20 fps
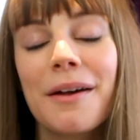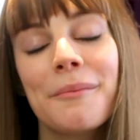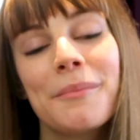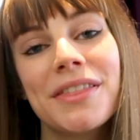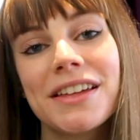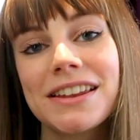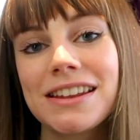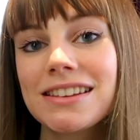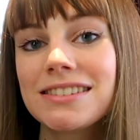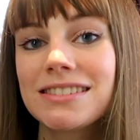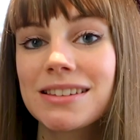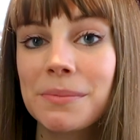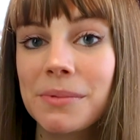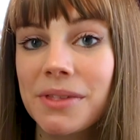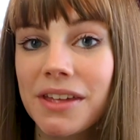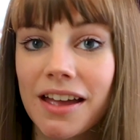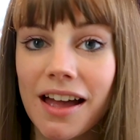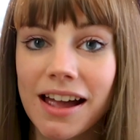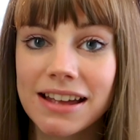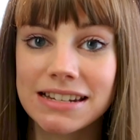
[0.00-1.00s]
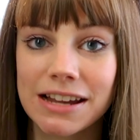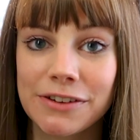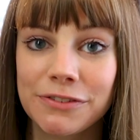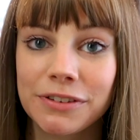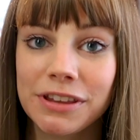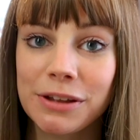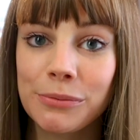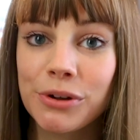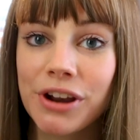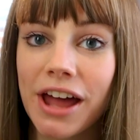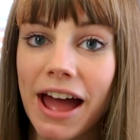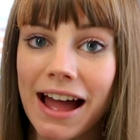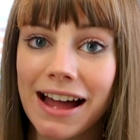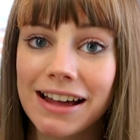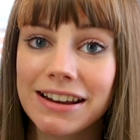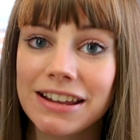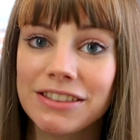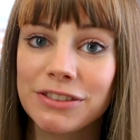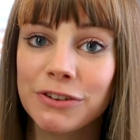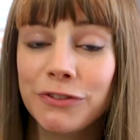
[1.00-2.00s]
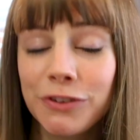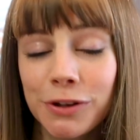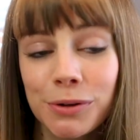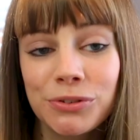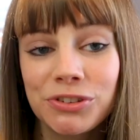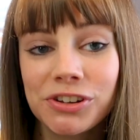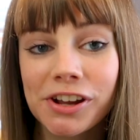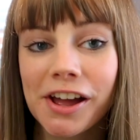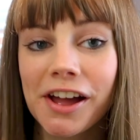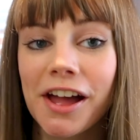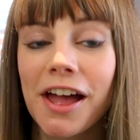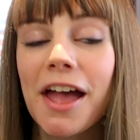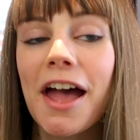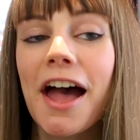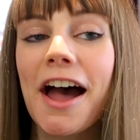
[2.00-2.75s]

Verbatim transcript: but that is something I definitely want to add in the future